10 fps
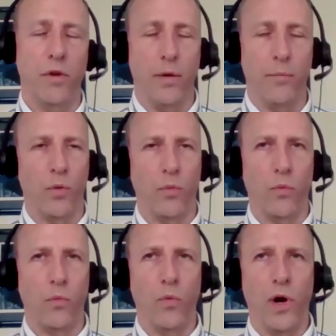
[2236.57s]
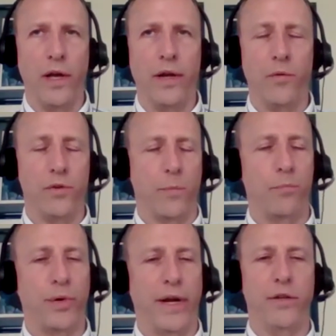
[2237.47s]
Number one, it was a
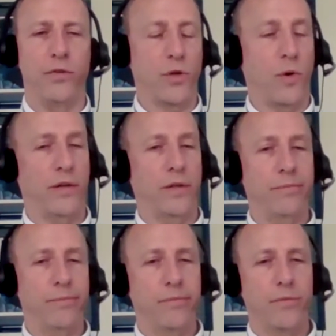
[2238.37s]
brand new squadron,